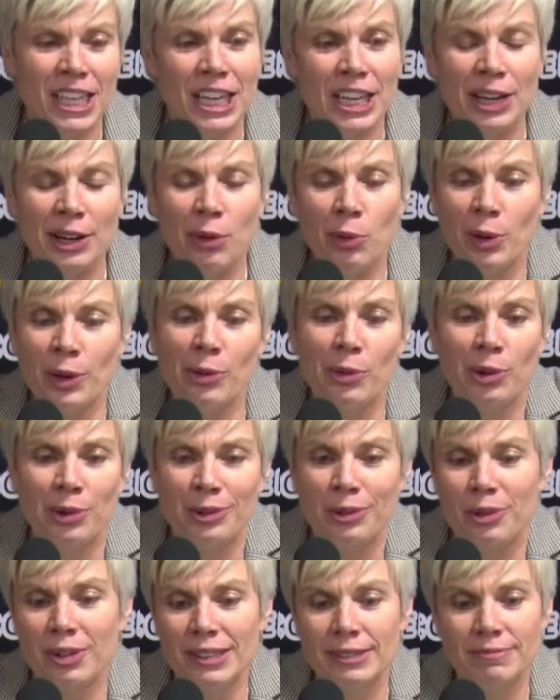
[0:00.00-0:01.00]
We
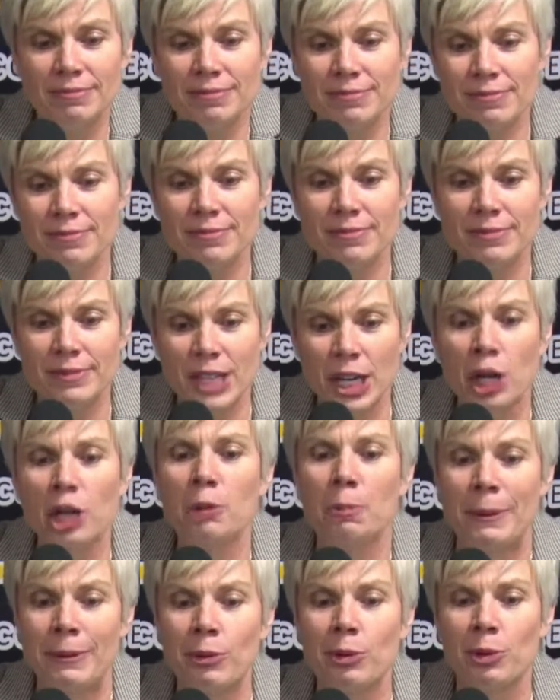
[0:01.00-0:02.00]
were
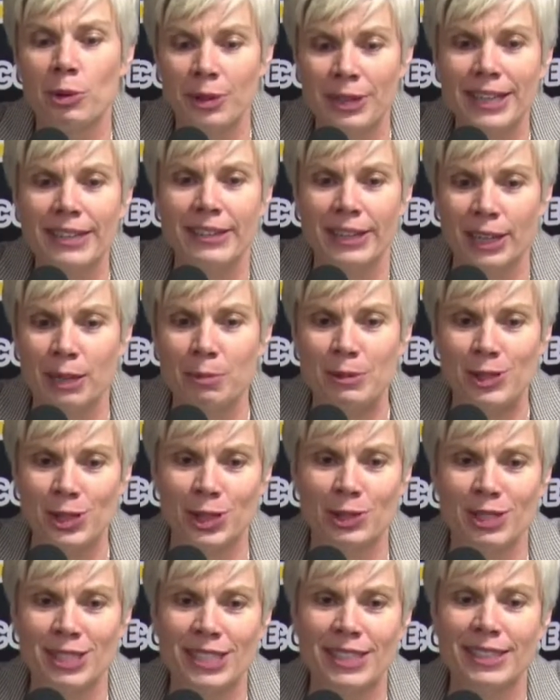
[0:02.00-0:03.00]
hoping we would get the
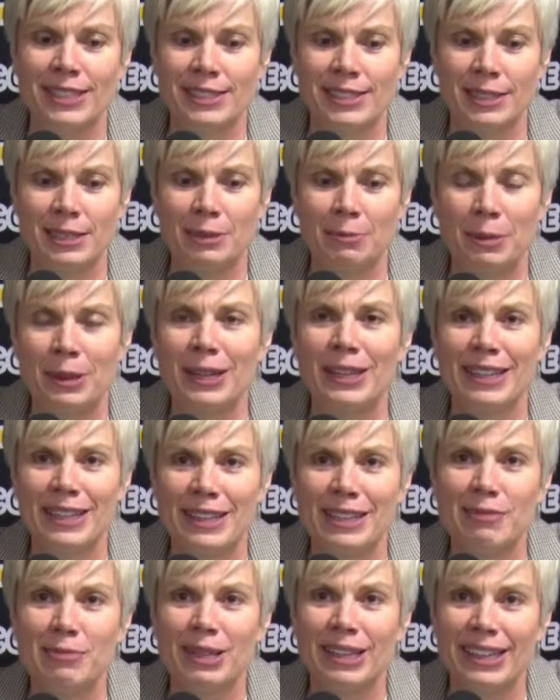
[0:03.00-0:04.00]
opportunity to play
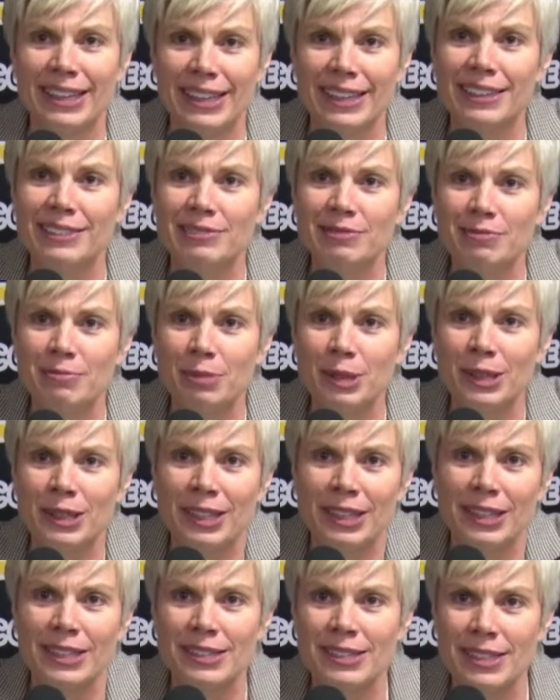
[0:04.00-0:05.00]
them again
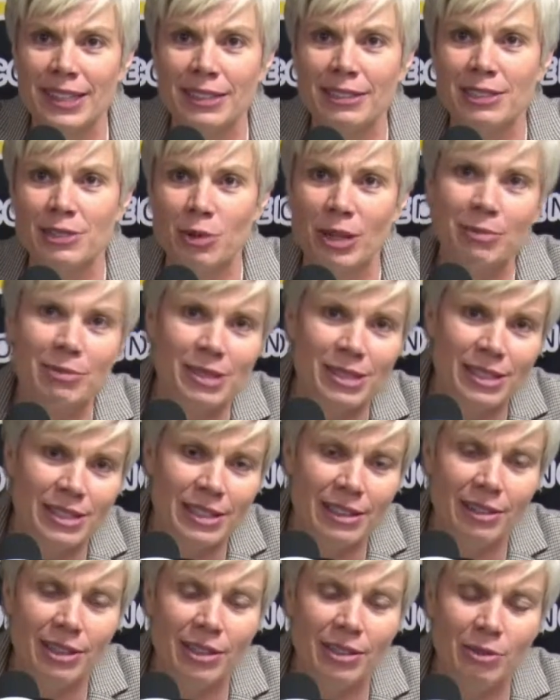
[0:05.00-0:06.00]
because they swept us
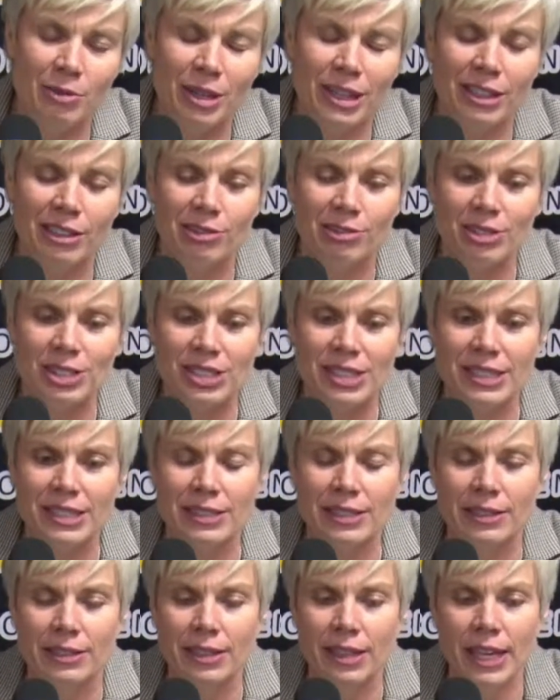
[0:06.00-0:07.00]
in the regular
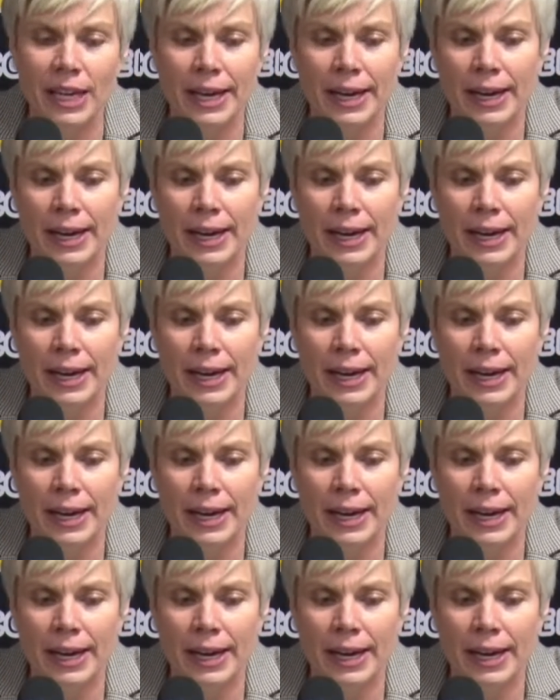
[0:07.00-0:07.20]
season.